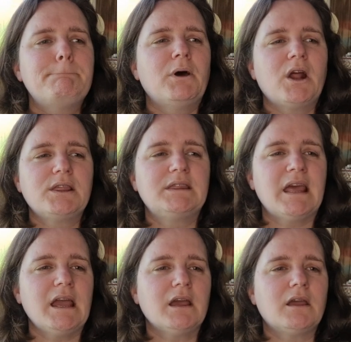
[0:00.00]
But I
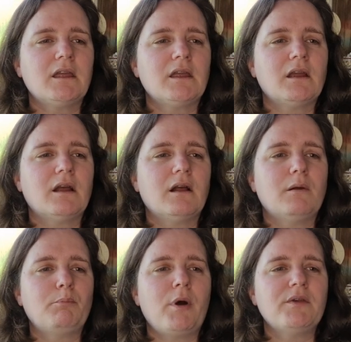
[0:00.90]
think
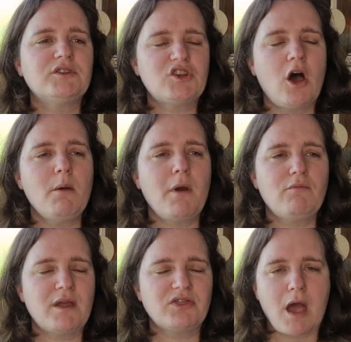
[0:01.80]
by the time I
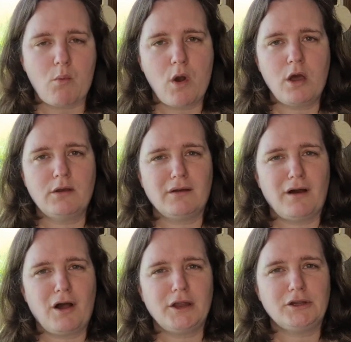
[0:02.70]
read that one,
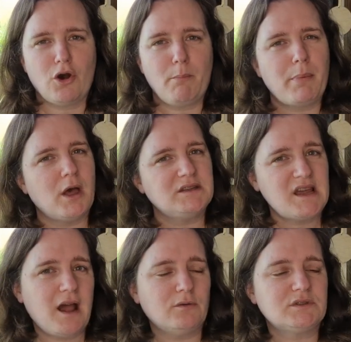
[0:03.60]
I got burnt
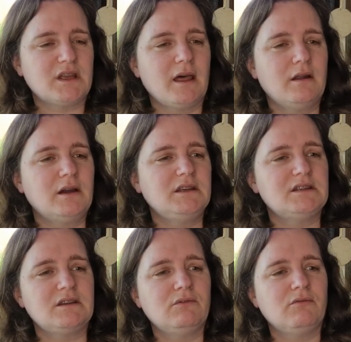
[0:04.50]
out and I
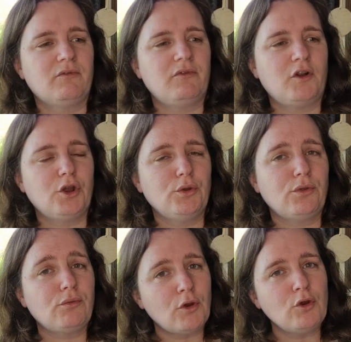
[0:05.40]
didn't follow
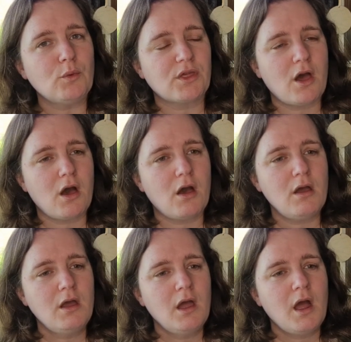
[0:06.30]
through with her.